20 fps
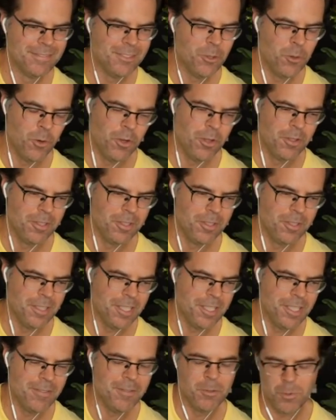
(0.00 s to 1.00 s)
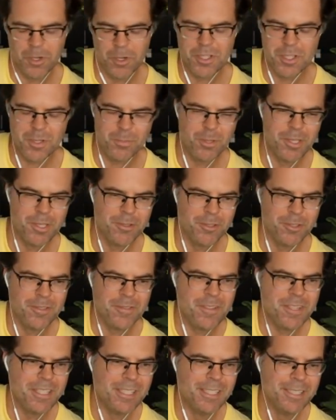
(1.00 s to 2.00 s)
or even worse a pre-roll
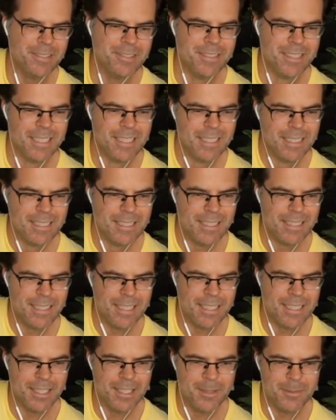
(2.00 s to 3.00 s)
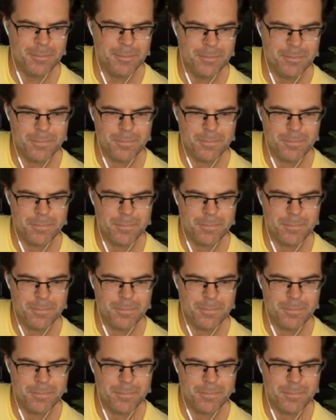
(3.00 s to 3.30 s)
so um,